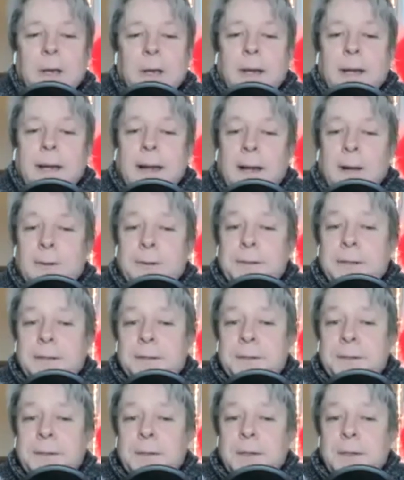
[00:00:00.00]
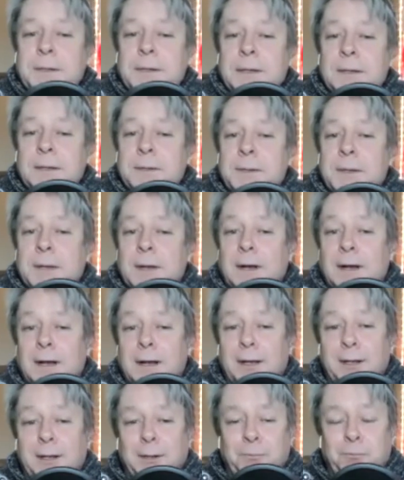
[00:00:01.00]
Now, since
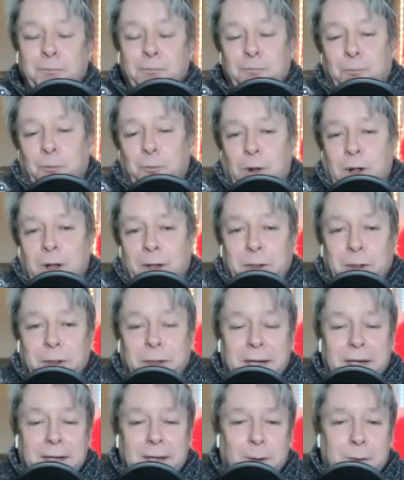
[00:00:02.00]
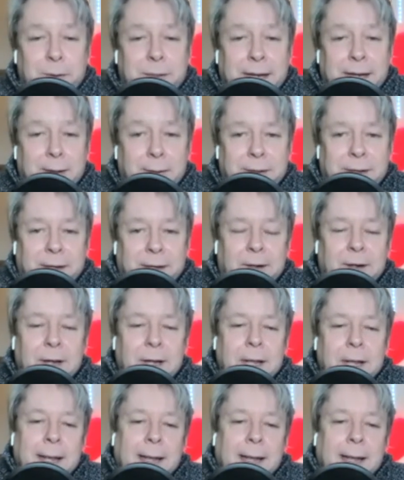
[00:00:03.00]
well, you're going to go down there,